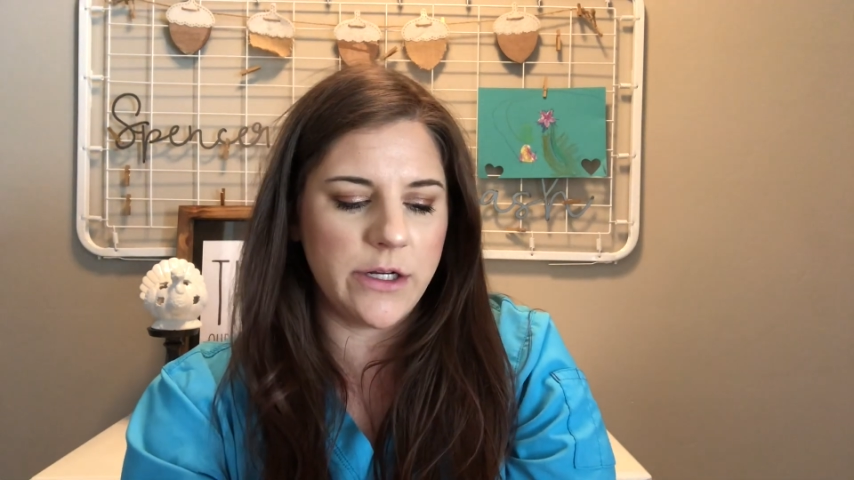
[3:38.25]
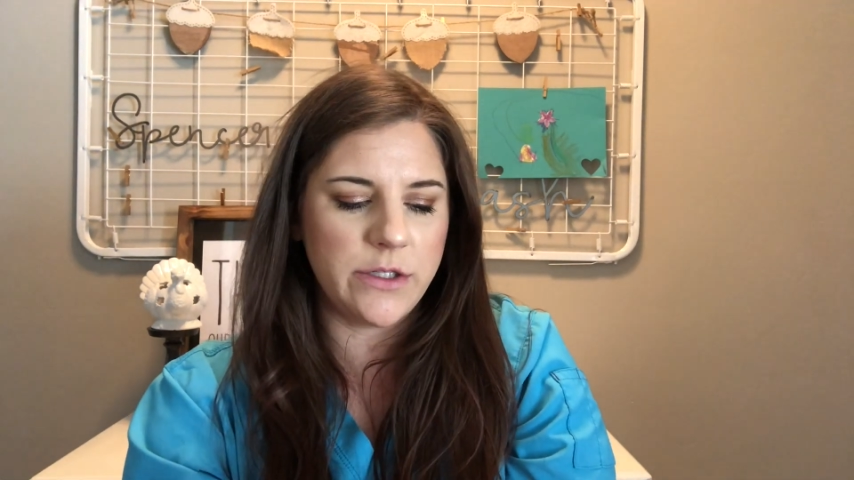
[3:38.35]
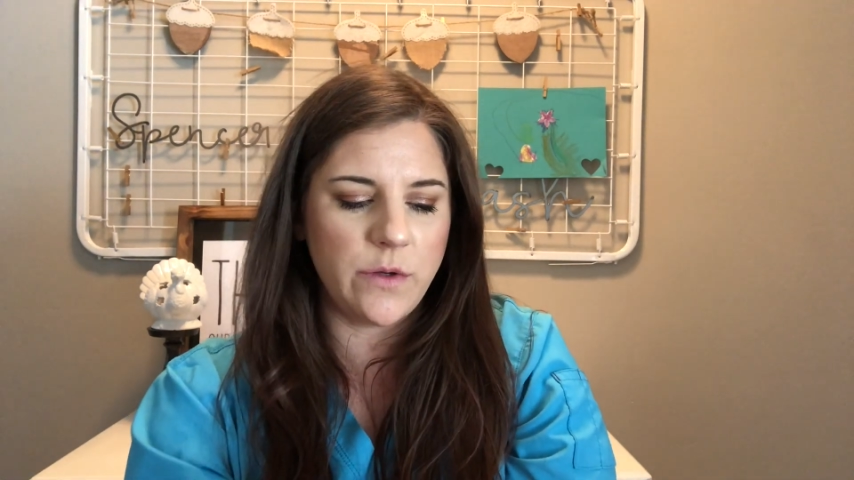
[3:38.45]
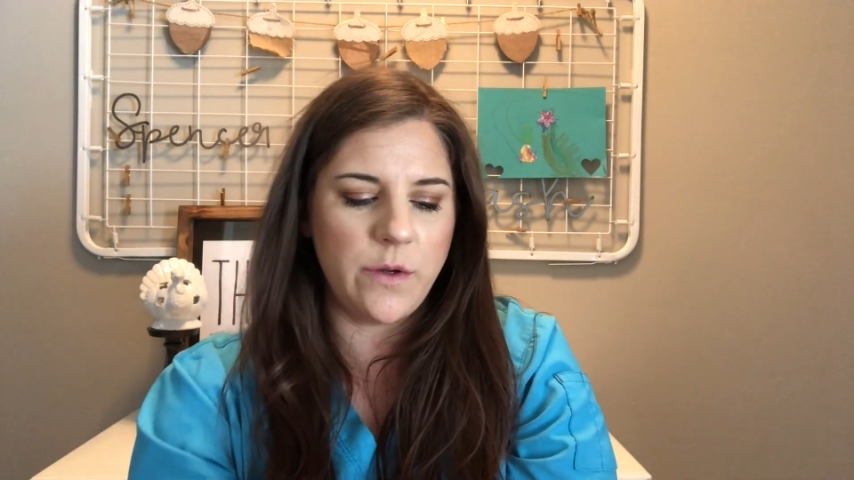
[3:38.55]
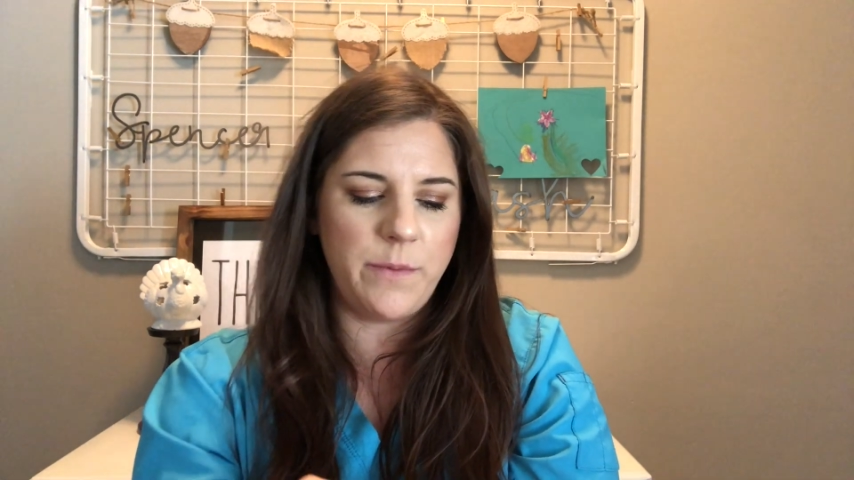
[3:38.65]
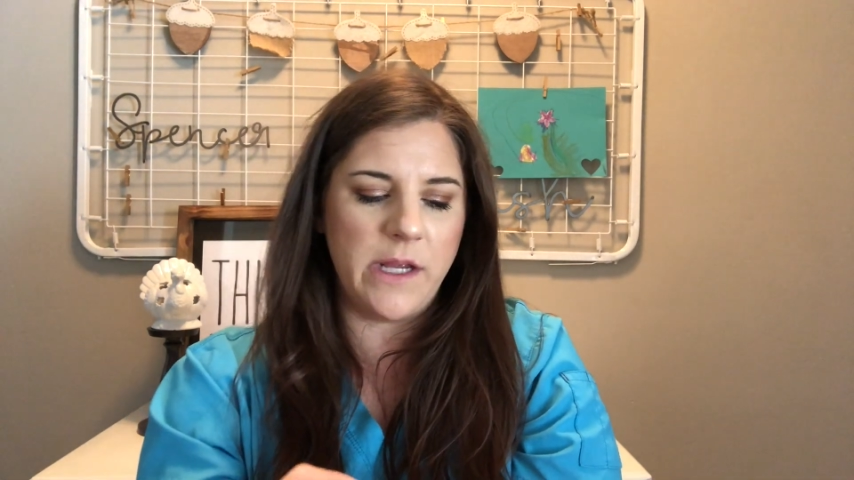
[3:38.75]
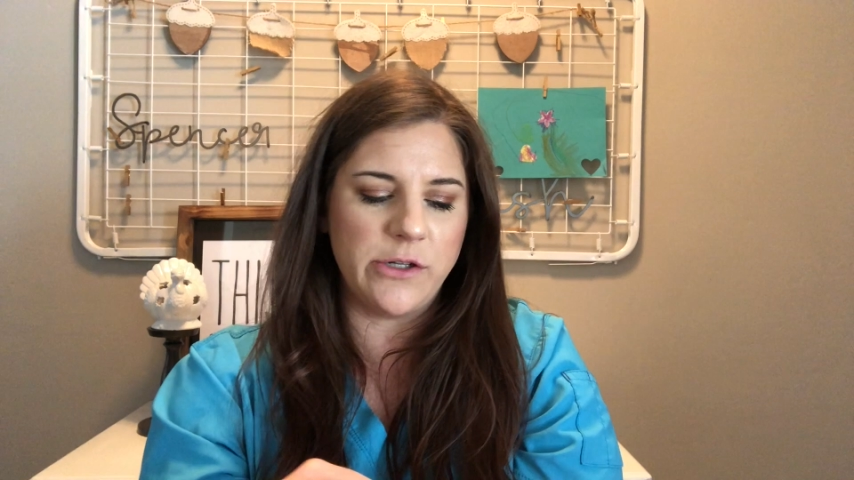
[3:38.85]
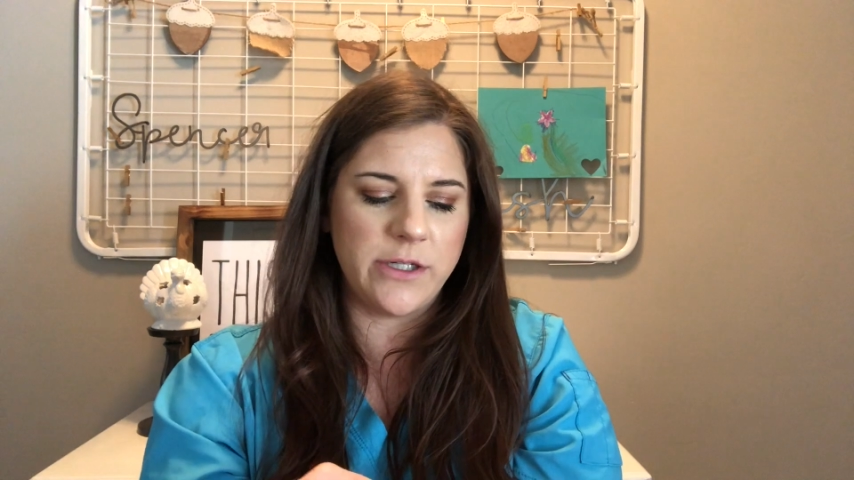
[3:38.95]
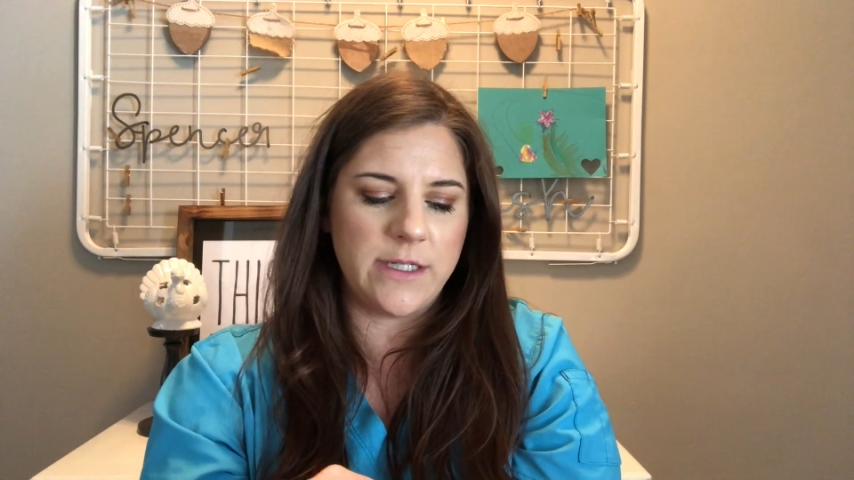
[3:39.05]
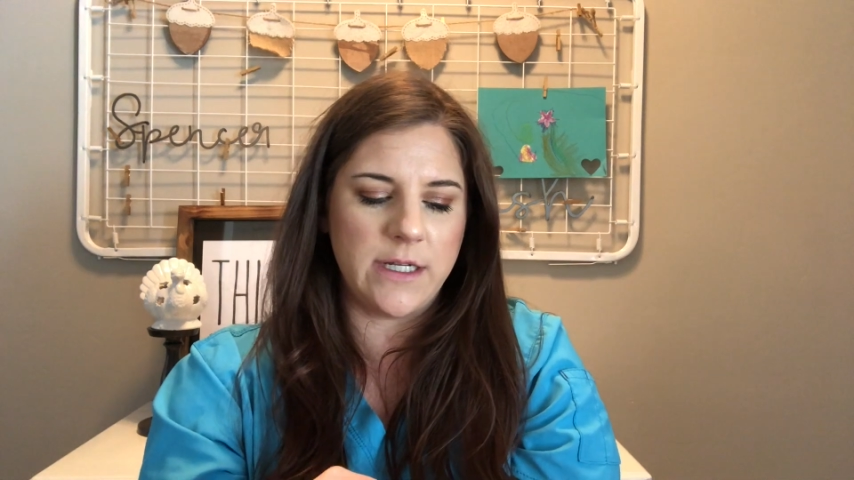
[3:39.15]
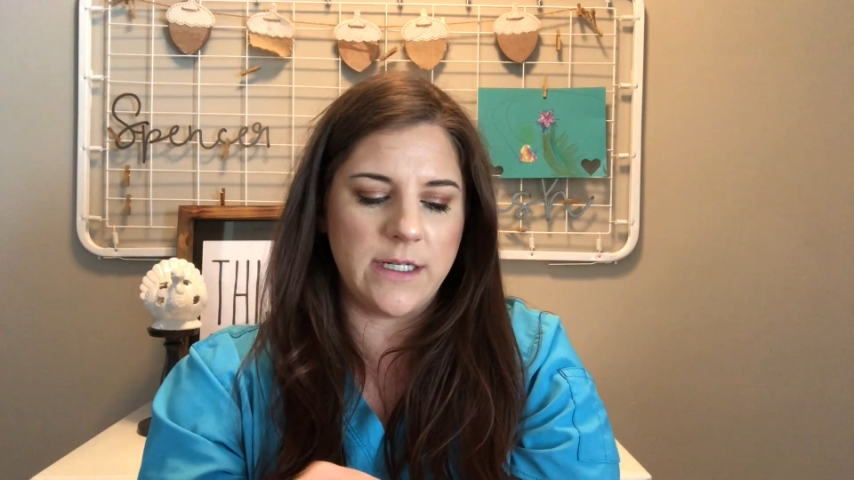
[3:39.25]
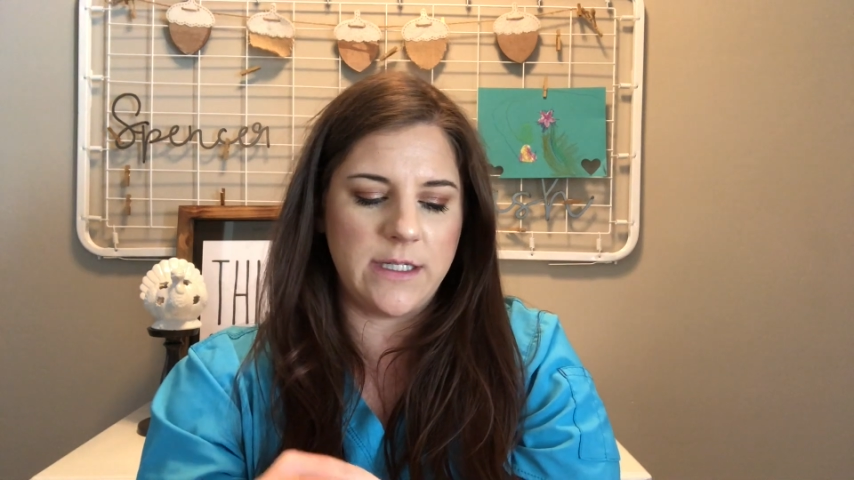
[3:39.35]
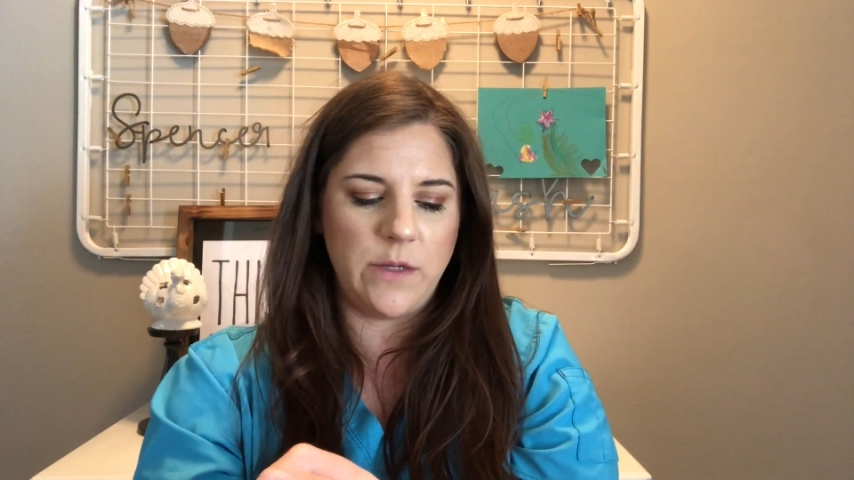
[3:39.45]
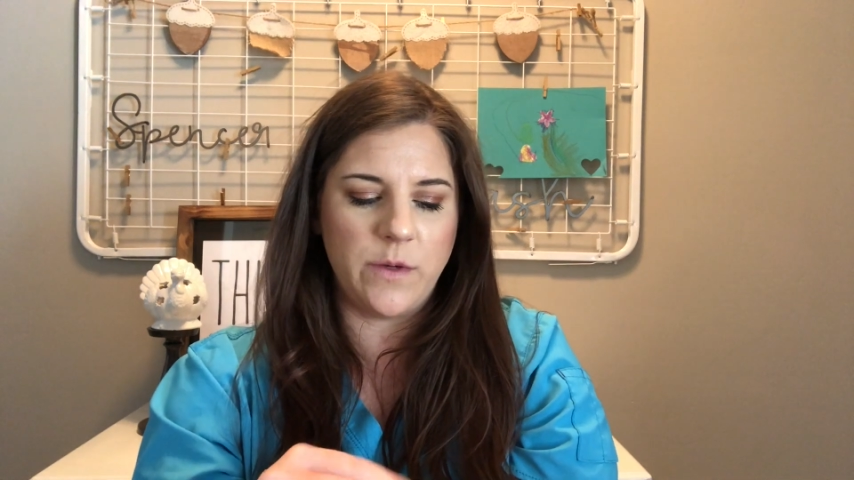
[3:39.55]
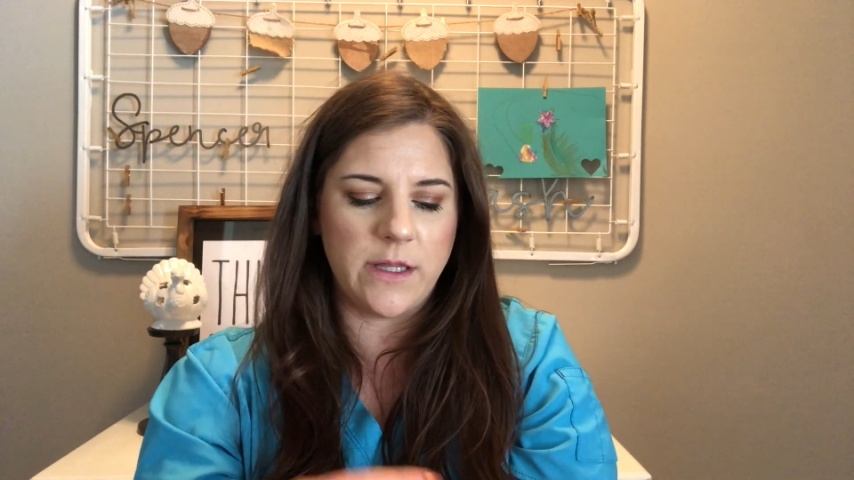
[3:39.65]
So it'd be interesting to
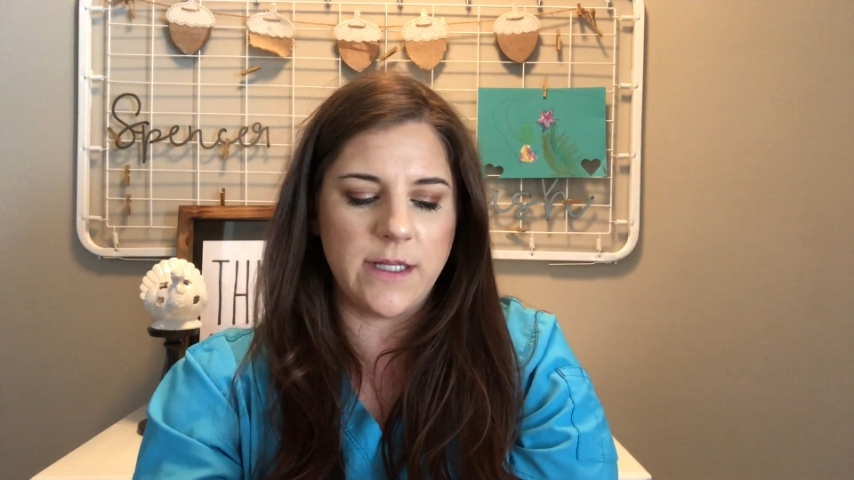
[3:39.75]
see what